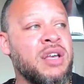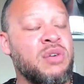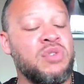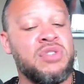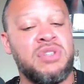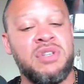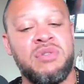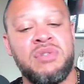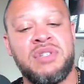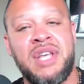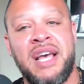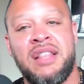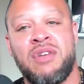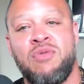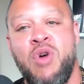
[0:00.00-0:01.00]
He was, he was
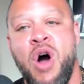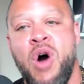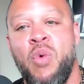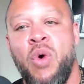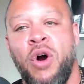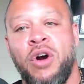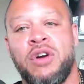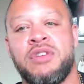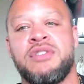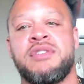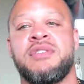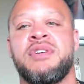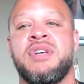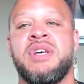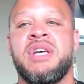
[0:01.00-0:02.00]
saying the wrong words,
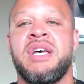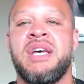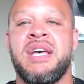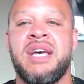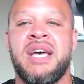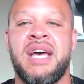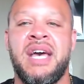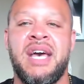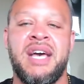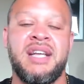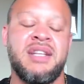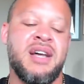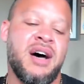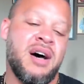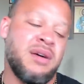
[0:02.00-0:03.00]

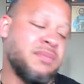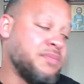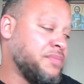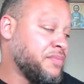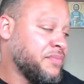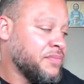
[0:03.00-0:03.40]
and um,